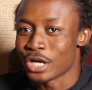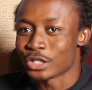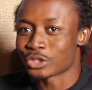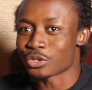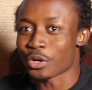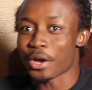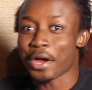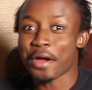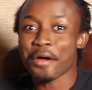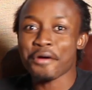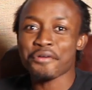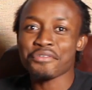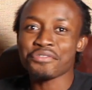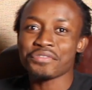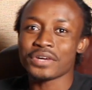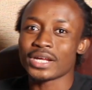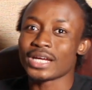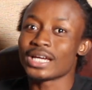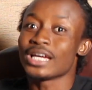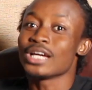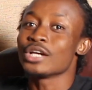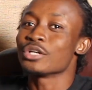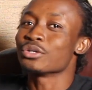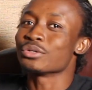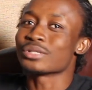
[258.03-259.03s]
So every
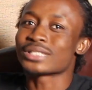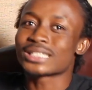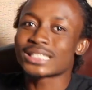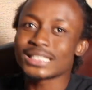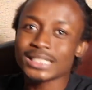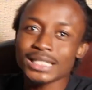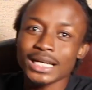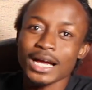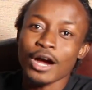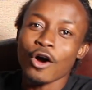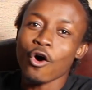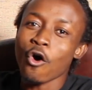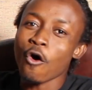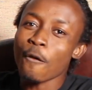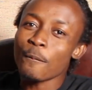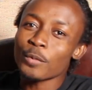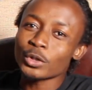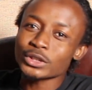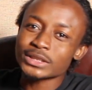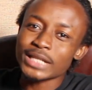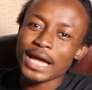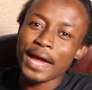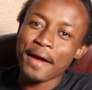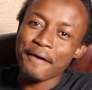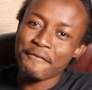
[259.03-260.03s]
day you see
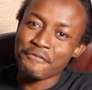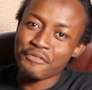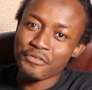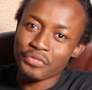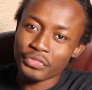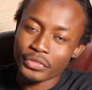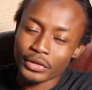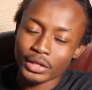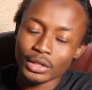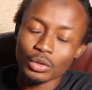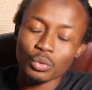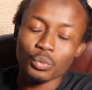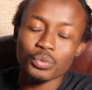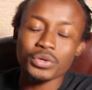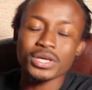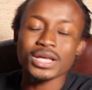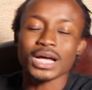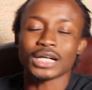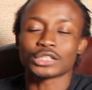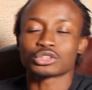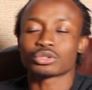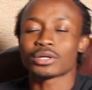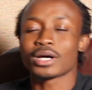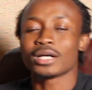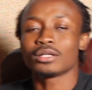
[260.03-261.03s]
almost everything we
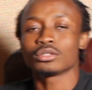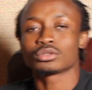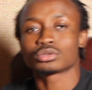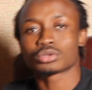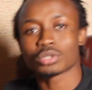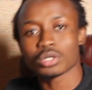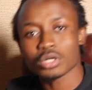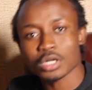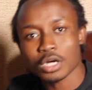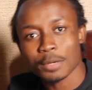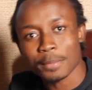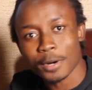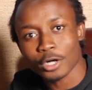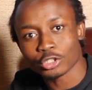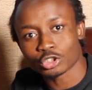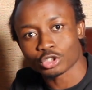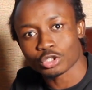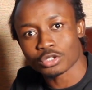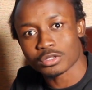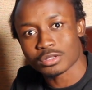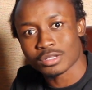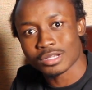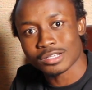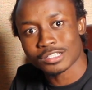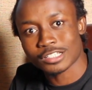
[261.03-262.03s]
are trying to talk about
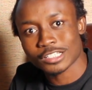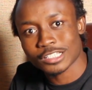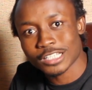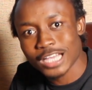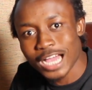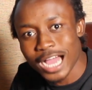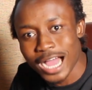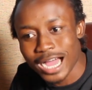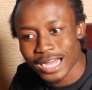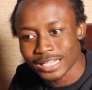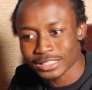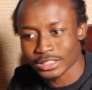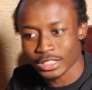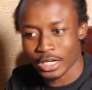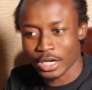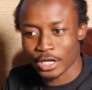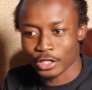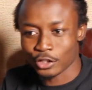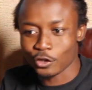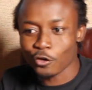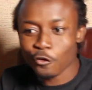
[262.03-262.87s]
or discuss,